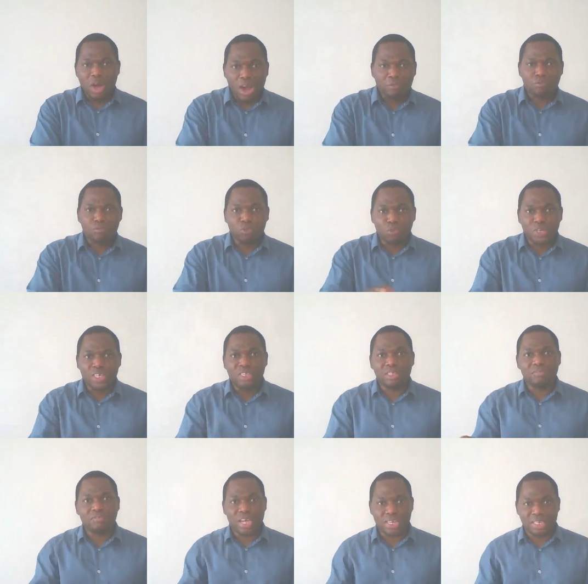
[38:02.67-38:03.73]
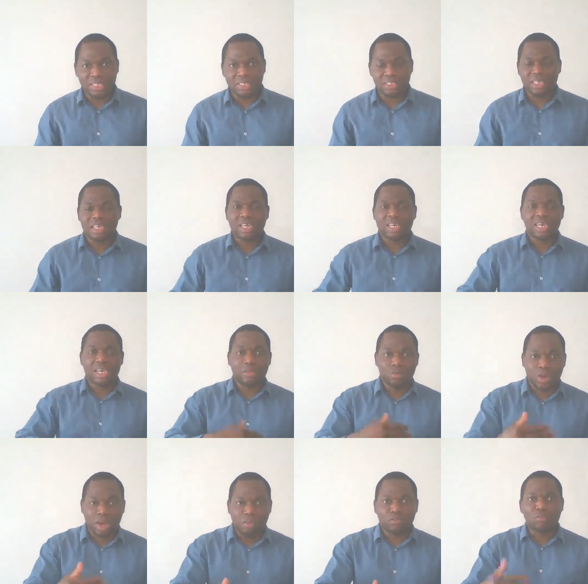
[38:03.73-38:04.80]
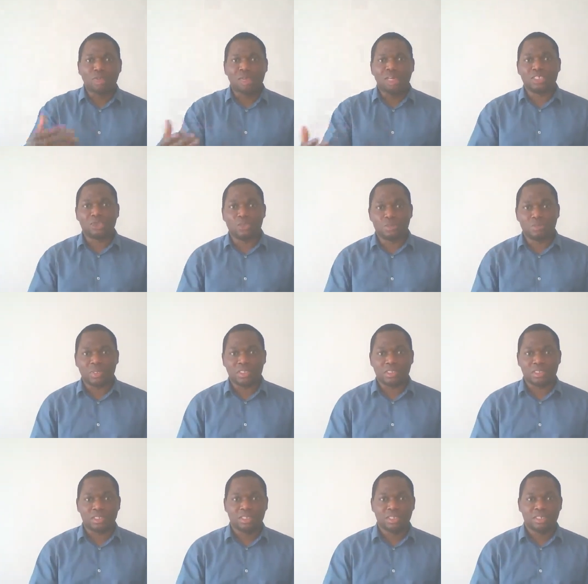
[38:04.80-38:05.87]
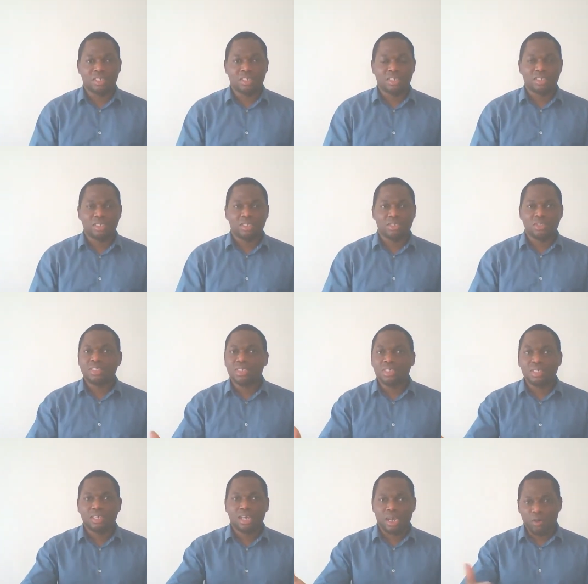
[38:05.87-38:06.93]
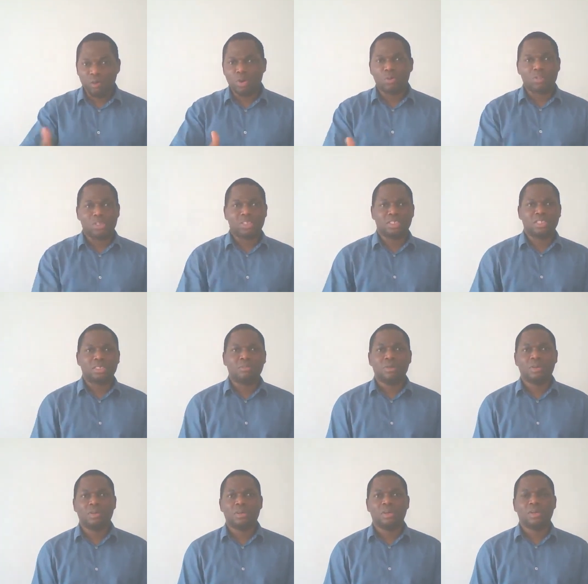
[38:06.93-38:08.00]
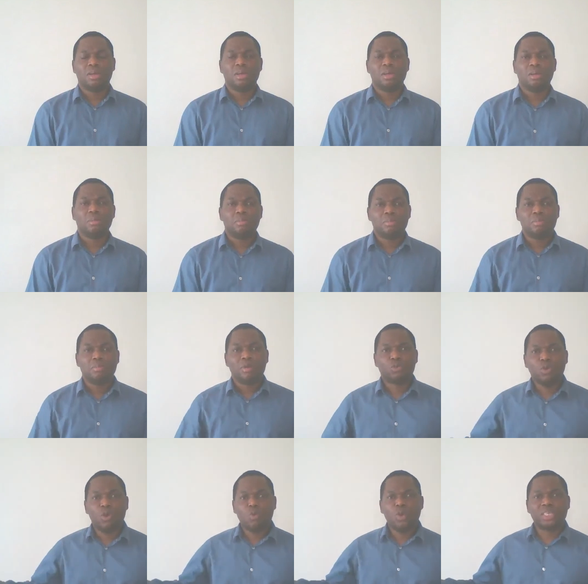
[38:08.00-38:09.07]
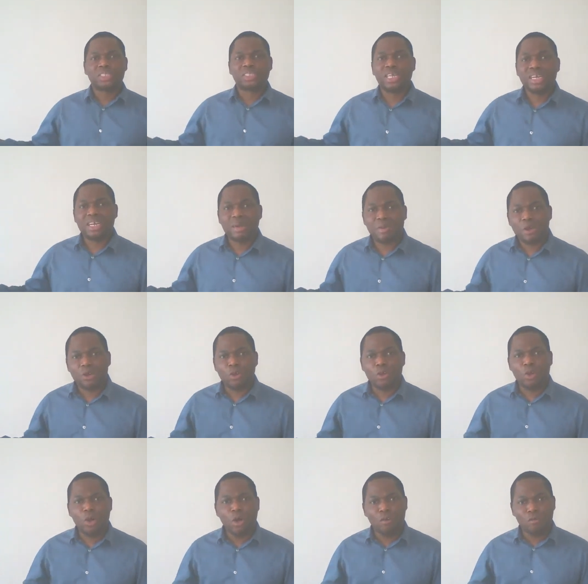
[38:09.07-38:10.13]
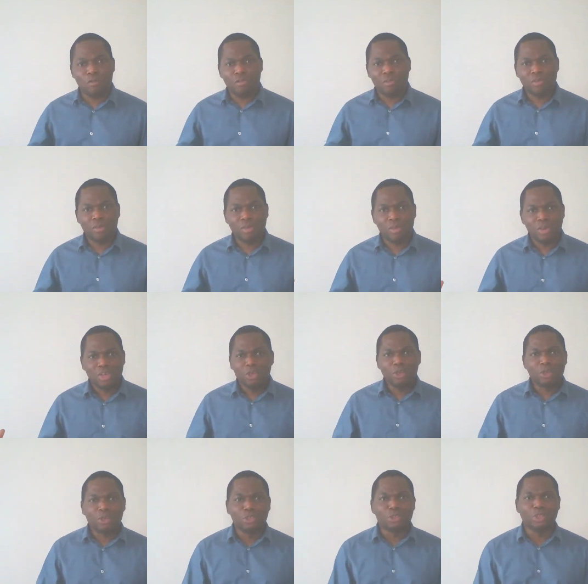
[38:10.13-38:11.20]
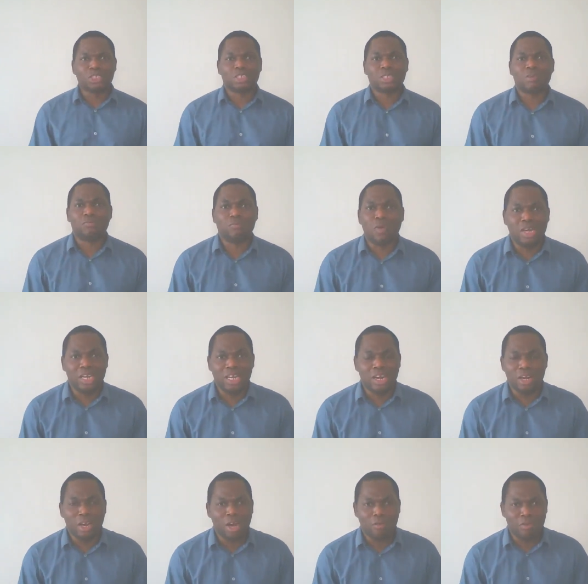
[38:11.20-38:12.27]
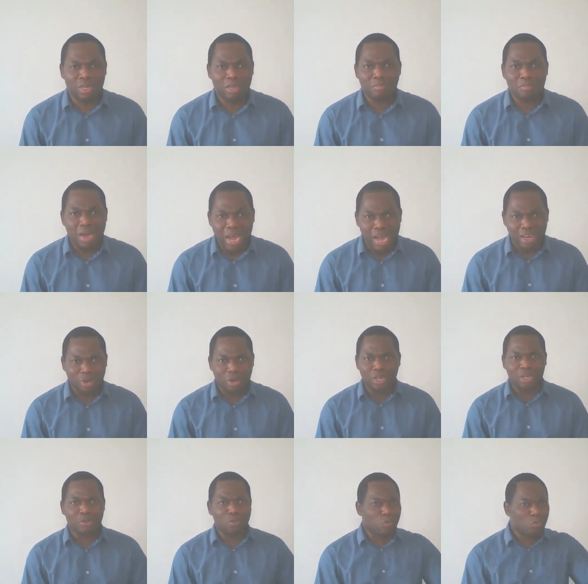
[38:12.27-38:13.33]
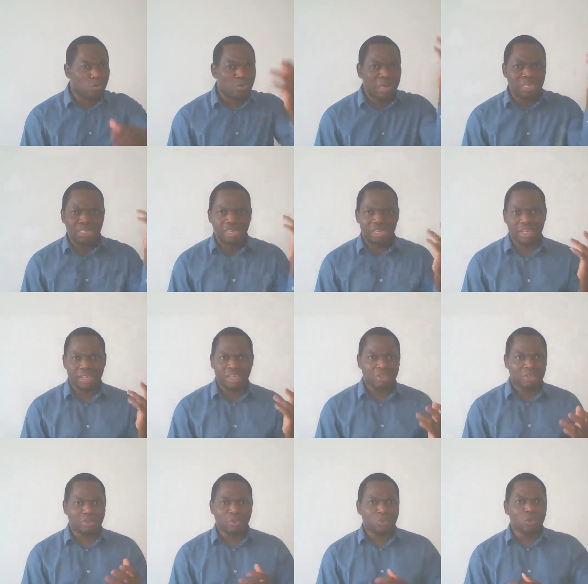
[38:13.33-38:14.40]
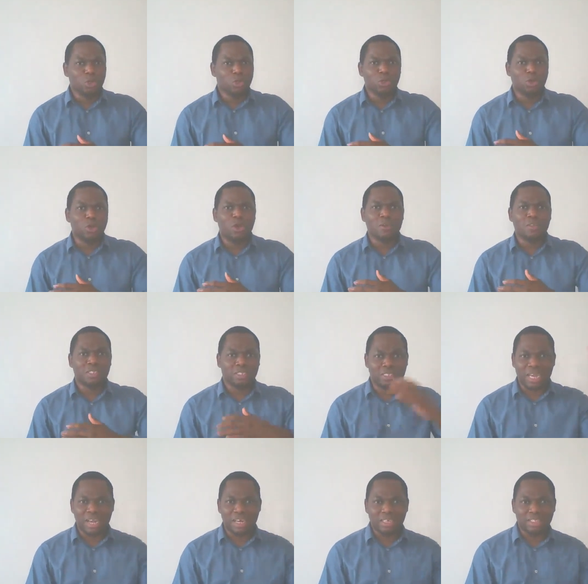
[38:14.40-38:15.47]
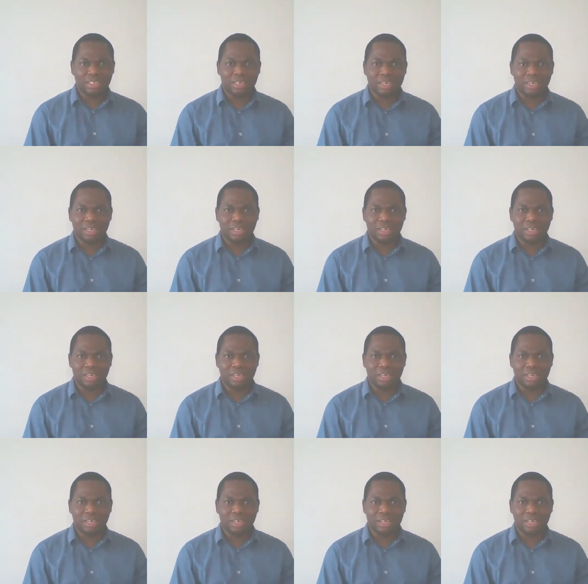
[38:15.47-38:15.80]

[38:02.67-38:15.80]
will have to read the findings and I will have to make adjustment. You see, I work with a team. But what we're saying about love, you don't just fall in love with a man or a woman who you don't understand,